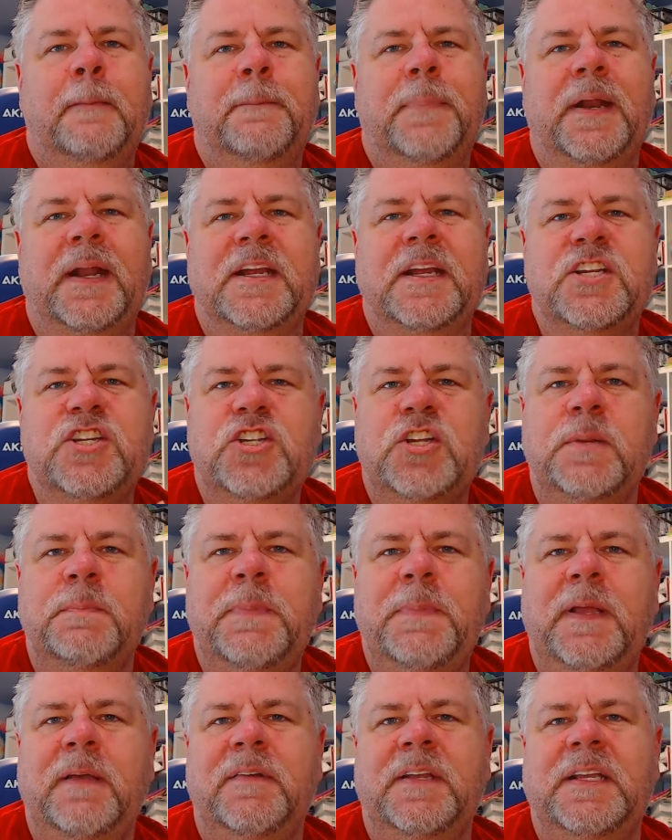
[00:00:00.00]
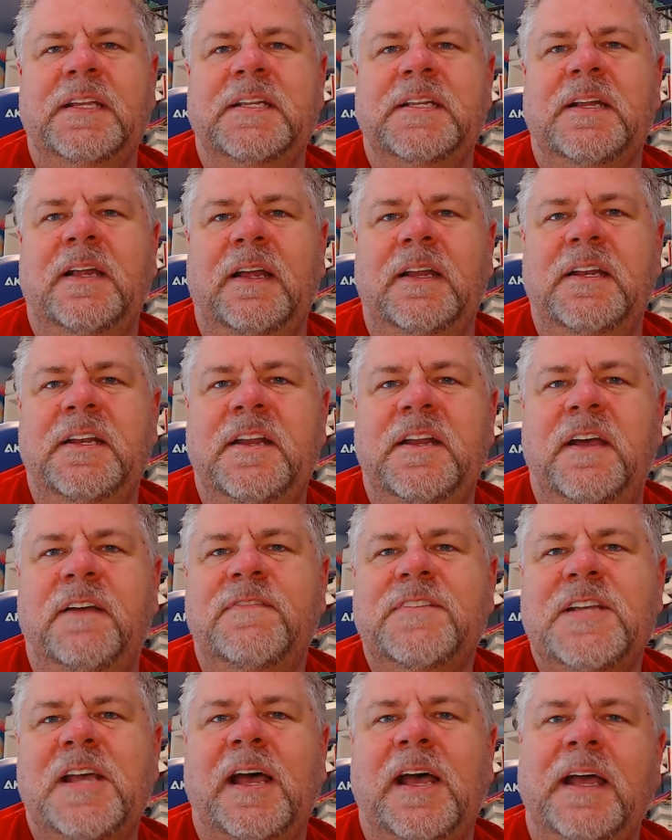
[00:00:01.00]
But I should be able to get
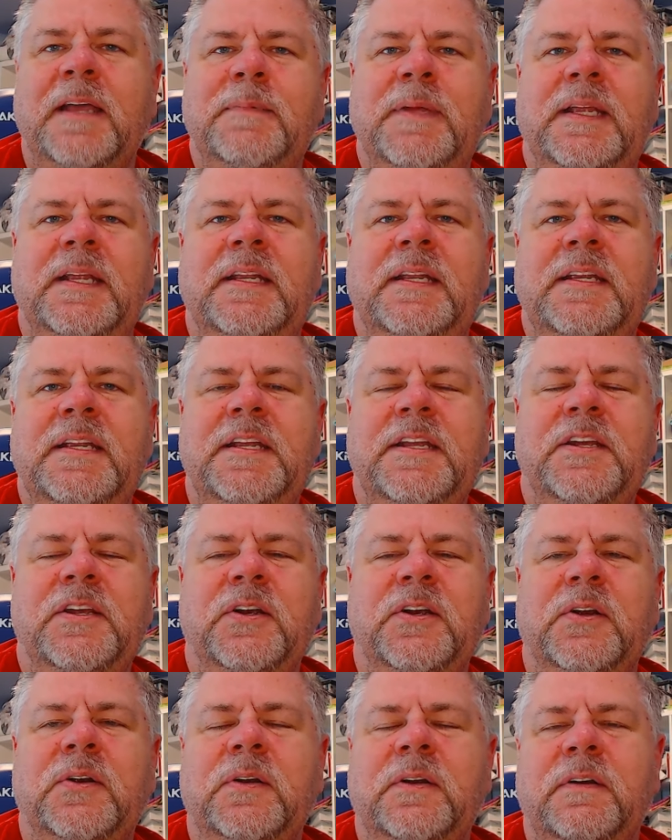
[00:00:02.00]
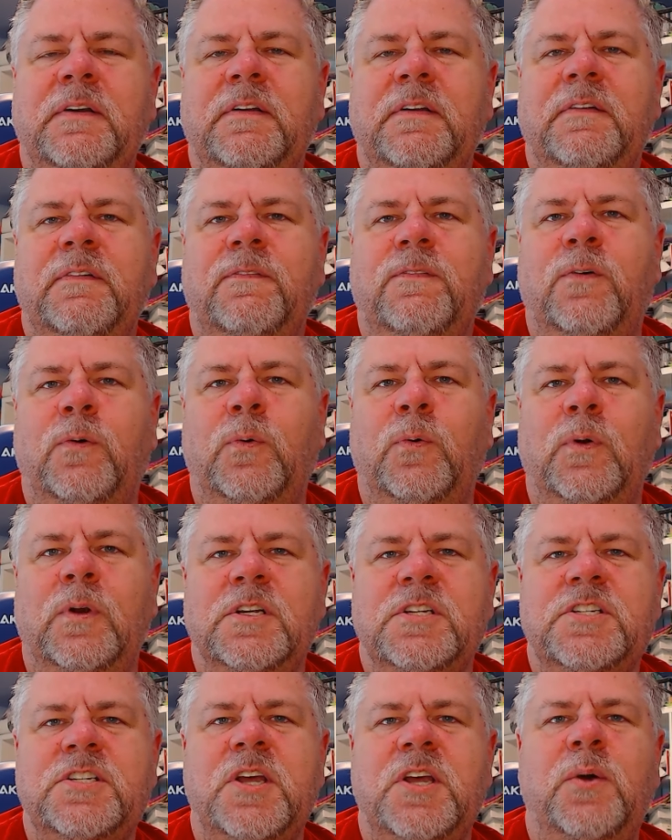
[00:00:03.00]
enough time in here
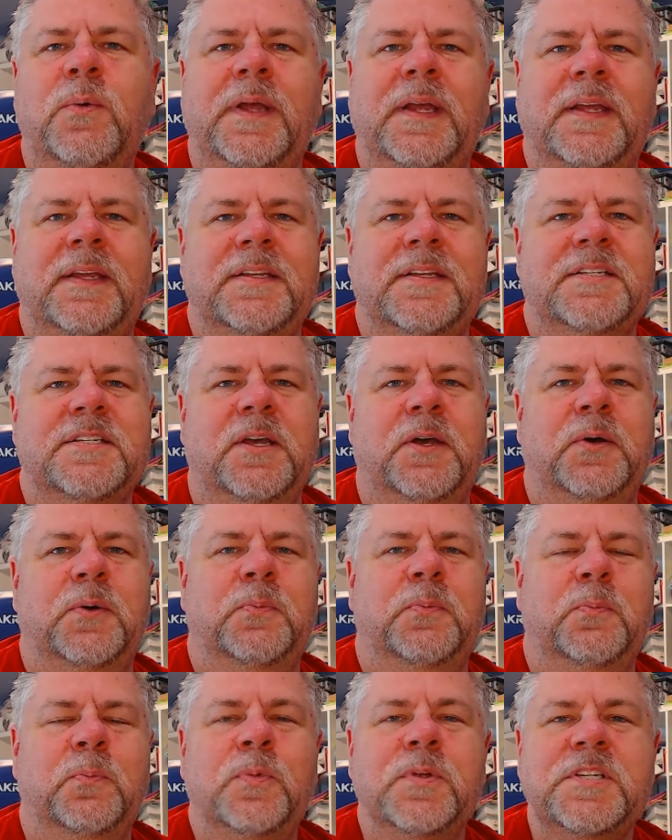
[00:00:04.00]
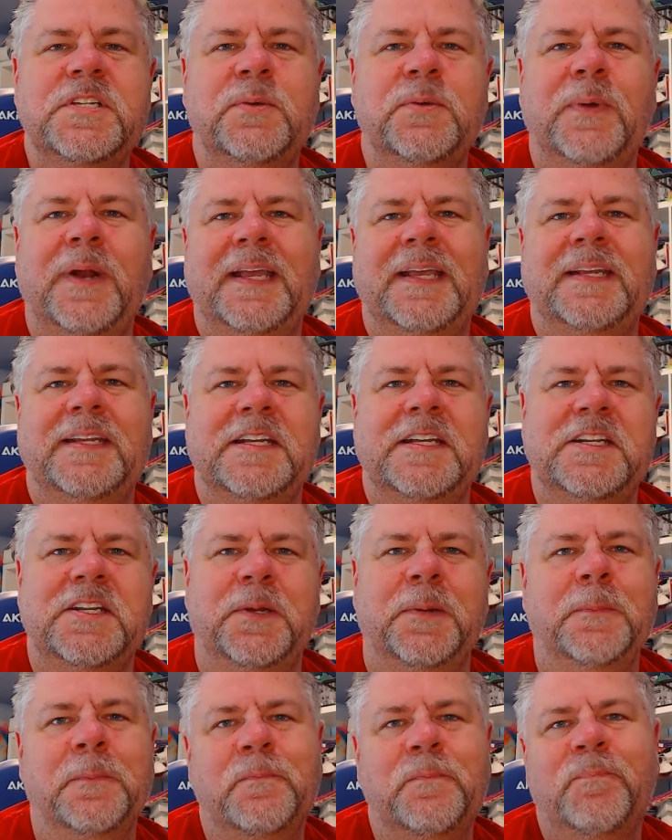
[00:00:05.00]
for sewing, so we'll see what I get to
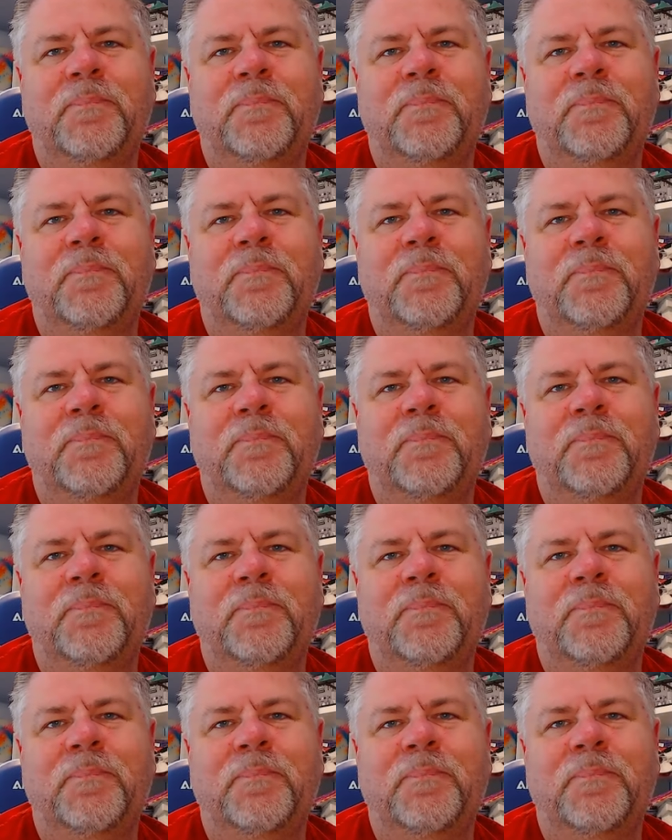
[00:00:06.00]
do.